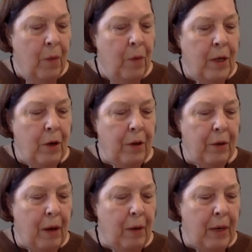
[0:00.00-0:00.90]
One
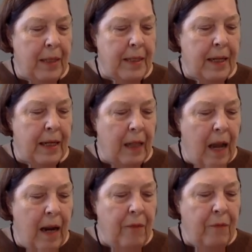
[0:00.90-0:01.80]
author I read said,
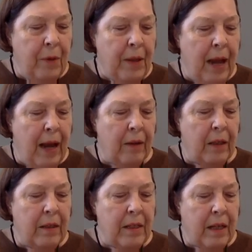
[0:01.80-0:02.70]
Life without
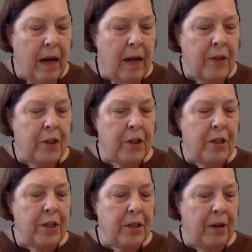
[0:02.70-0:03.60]

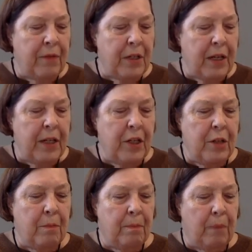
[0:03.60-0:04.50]
consciousness of
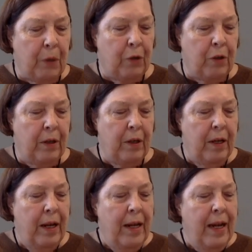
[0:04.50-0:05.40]
sense burden
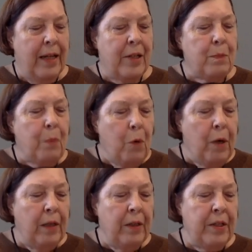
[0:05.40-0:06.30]
is
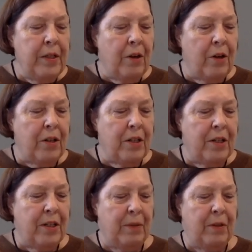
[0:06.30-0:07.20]
pointless
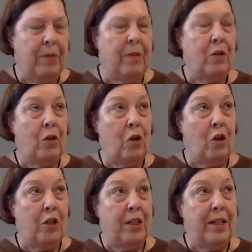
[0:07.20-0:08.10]
narcissism.
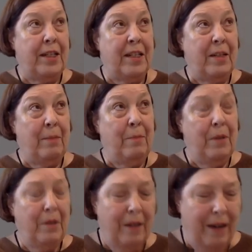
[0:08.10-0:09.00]
Narcissism,
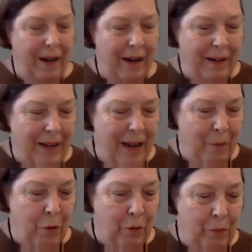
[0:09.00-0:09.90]
I
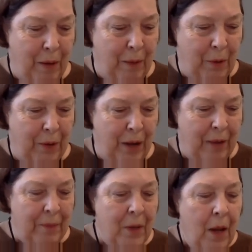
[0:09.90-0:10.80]
have a word problem with
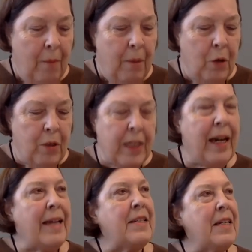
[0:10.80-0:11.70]
that,
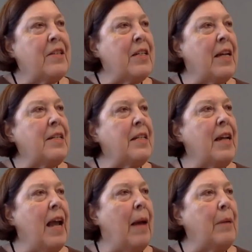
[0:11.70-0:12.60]
posing as success
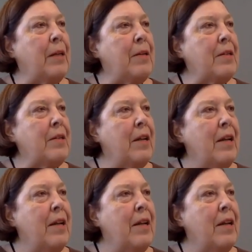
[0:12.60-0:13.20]
and happiness.